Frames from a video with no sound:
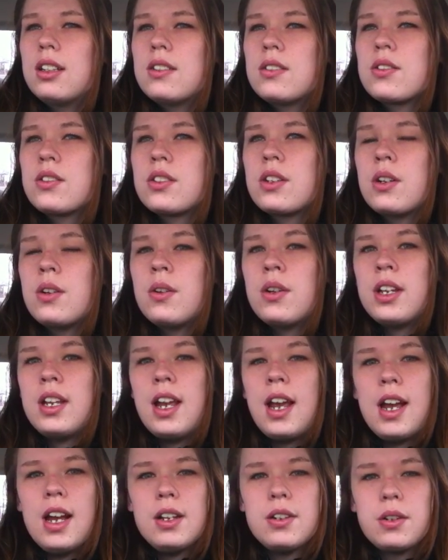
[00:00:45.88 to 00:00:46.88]
so
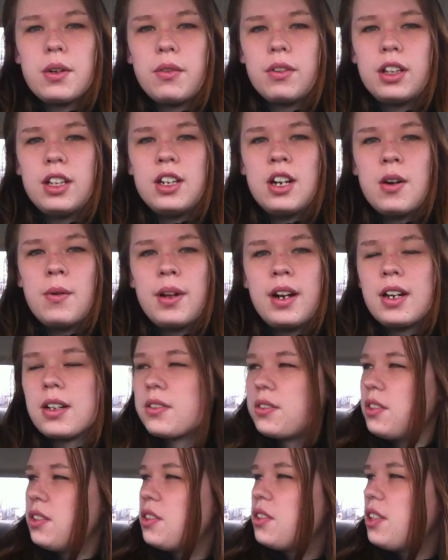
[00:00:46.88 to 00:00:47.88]
yeah, don't really know what
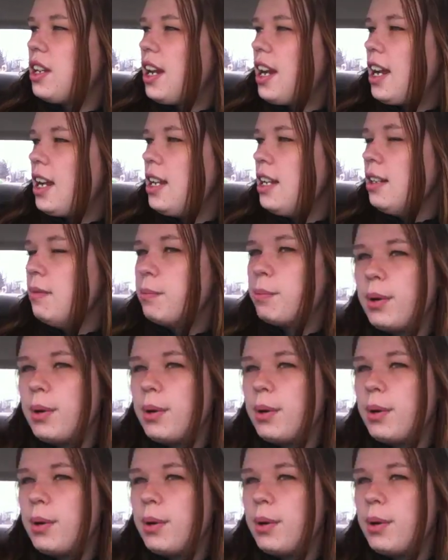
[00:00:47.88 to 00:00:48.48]
else to say,